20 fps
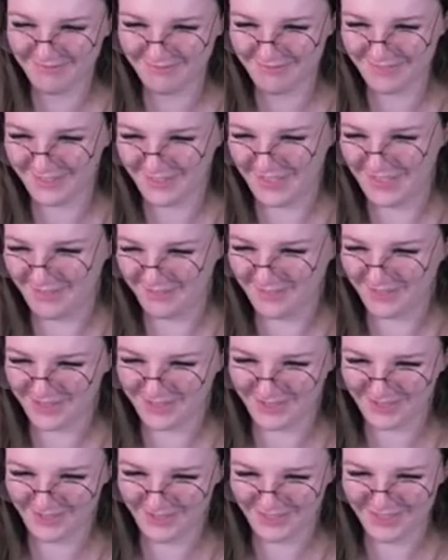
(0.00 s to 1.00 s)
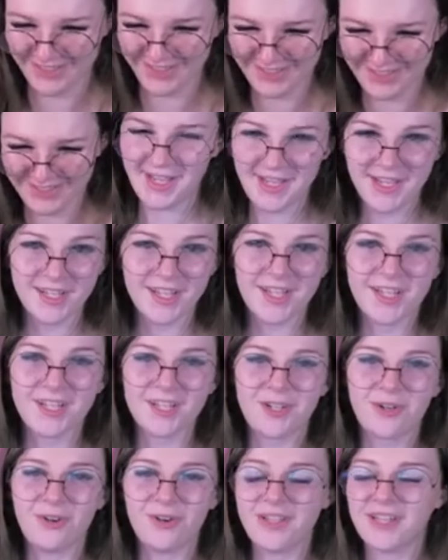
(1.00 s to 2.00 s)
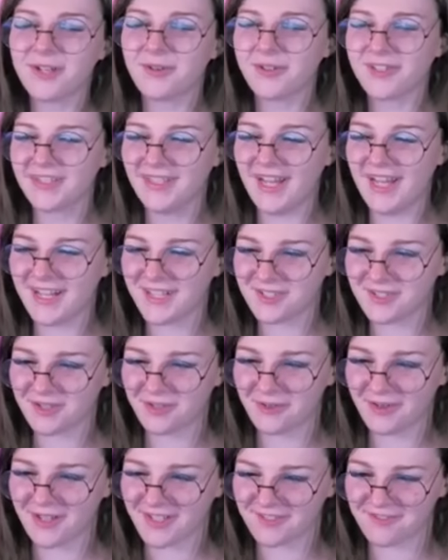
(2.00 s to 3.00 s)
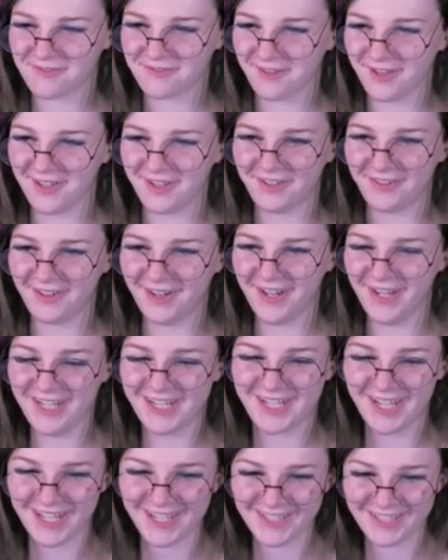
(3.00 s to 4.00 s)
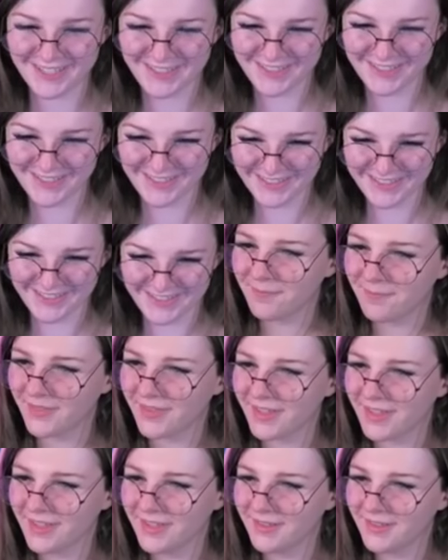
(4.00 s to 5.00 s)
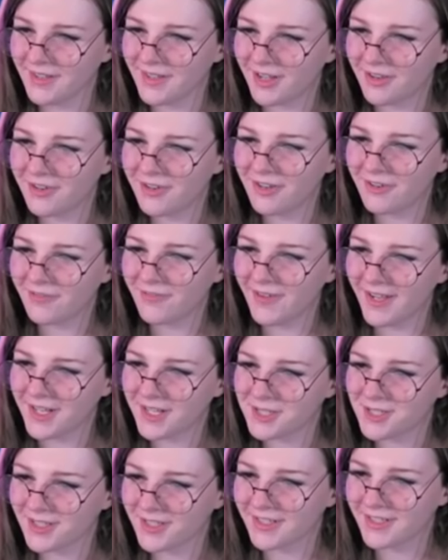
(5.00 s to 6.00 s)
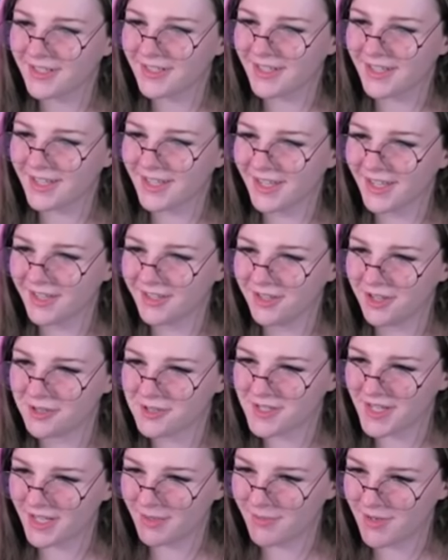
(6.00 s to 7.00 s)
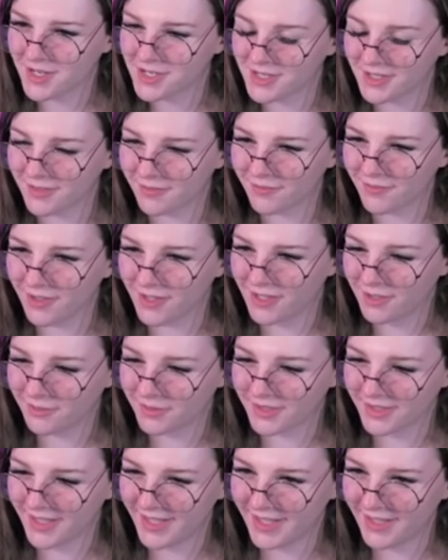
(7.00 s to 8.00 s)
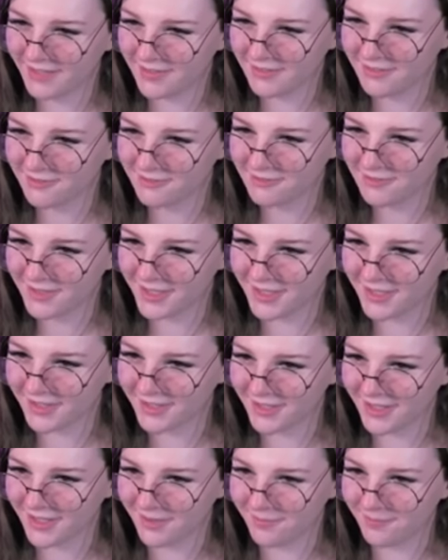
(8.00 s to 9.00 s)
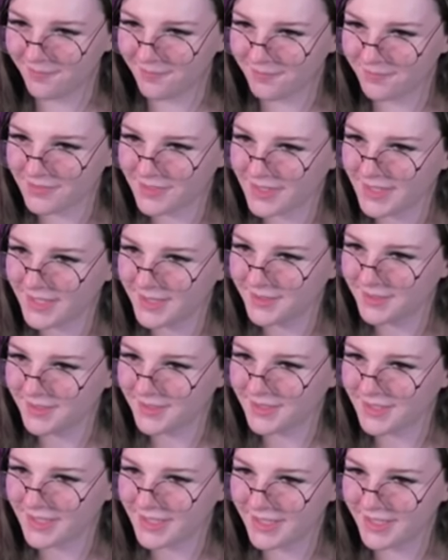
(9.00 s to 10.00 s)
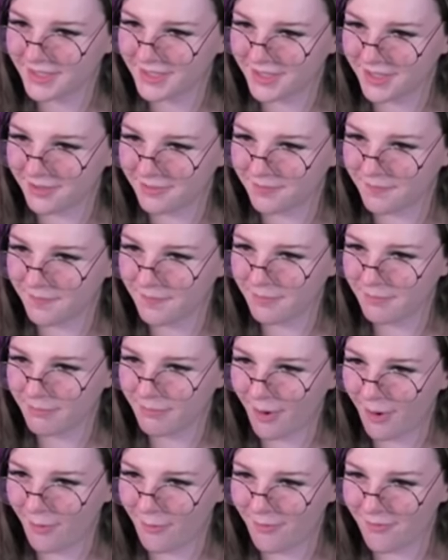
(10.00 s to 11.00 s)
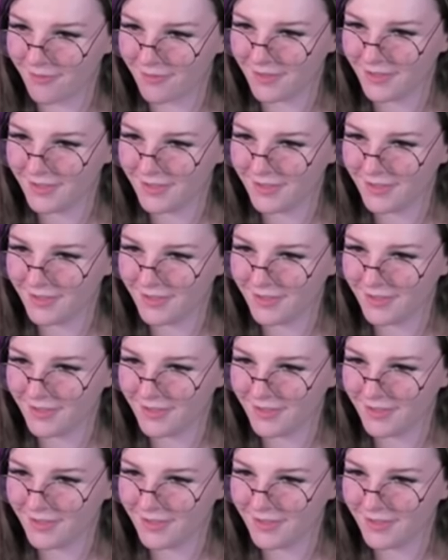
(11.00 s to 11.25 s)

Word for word: I left the call. Calling with Natt's always fun, right? I wonder if Ashley uh, knows how much I flirt with Natt and um, and you know, bone.